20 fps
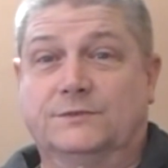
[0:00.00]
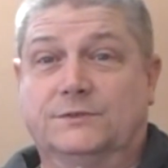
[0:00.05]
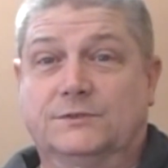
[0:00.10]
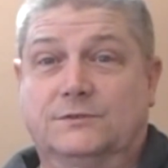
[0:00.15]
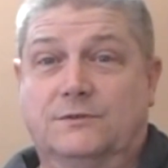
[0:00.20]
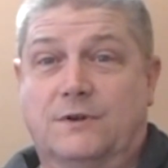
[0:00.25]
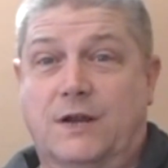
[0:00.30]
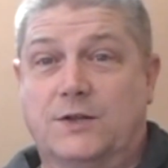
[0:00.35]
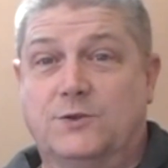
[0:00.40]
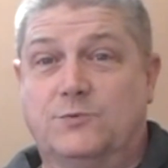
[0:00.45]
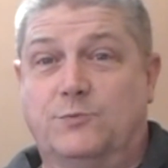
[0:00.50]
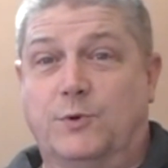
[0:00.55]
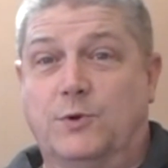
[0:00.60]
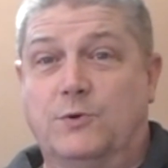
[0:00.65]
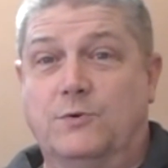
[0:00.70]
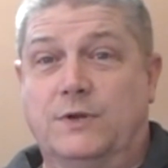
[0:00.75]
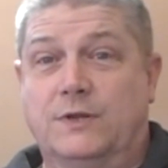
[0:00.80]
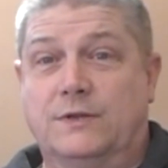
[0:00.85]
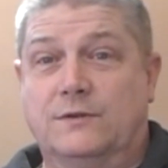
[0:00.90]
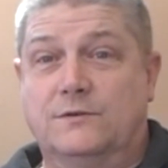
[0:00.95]
scratch
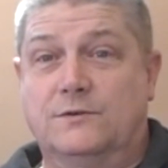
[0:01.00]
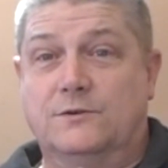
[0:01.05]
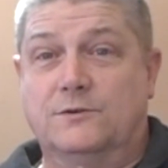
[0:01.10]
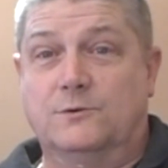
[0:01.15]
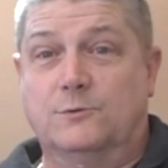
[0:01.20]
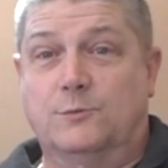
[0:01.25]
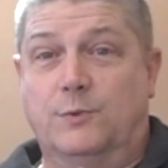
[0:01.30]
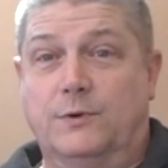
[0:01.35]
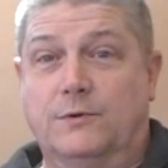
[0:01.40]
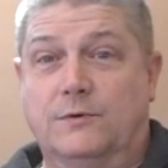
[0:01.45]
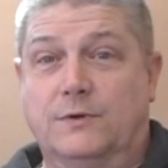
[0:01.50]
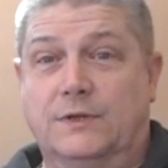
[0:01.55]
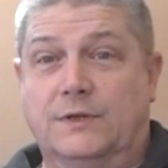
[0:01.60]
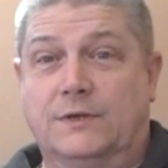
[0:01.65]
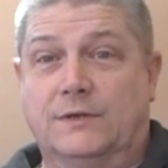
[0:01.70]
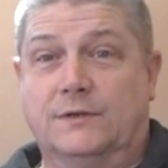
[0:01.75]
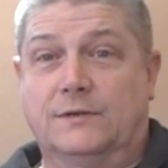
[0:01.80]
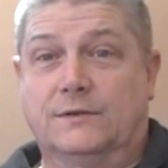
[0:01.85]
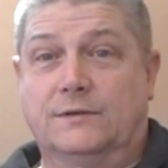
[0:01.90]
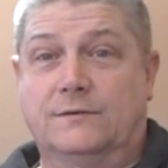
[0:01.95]
building to build
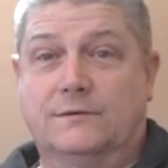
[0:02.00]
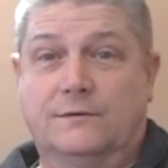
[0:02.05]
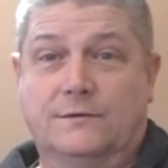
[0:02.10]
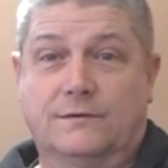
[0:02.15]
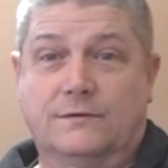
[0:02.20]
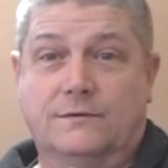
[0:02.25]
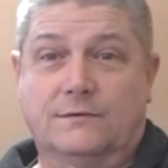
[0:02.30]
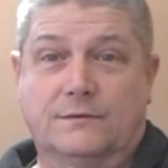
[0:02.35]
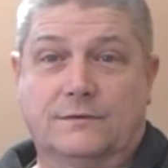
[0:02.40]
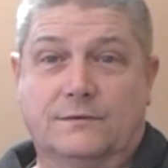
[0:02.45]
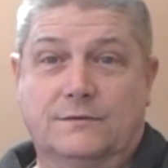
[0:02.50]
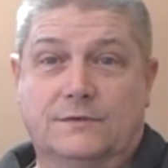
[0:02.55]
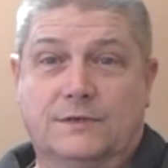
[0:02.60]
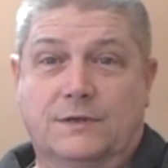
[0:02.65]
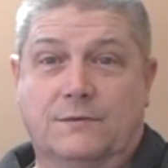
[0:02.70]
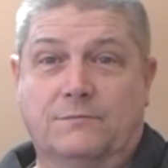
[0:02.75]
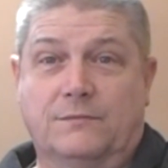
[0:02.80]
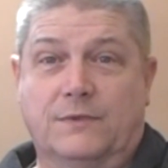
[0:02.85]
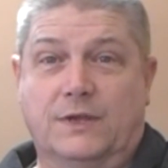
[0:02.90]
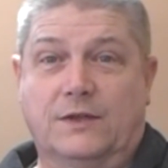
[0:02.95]
in
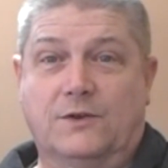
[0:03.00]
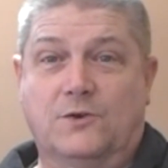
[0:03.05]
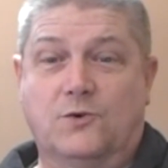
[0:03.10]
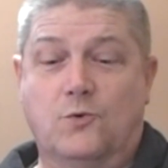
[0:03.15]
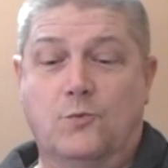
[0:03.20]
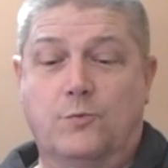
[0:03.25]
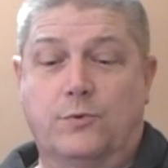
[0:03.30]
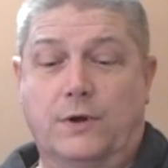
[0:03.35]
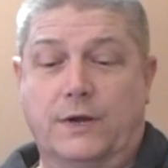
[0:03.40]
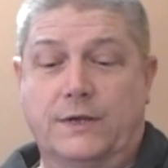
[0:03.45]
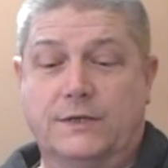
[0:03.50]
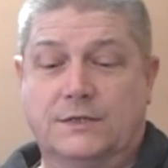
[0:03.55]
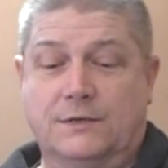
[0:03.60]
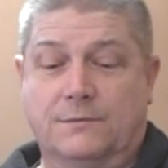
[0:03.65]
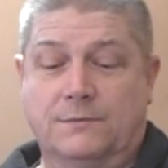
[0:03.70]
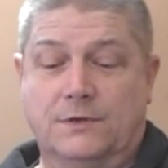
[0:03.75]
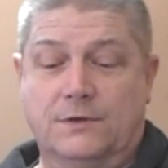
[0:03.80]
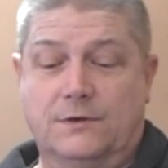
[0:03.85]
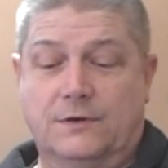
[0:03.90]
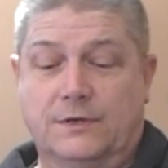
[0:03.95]
incorporate
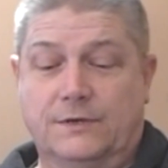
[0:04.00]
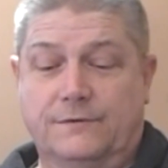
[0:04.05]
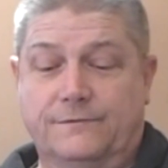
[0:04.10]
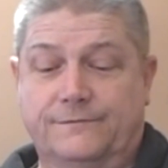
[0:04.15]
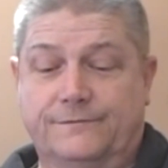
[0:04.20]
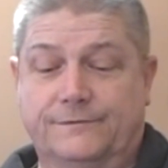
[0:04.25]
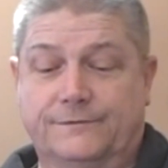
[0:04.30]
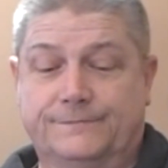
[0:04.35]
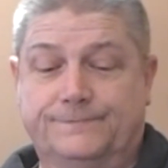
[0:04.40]
some kind of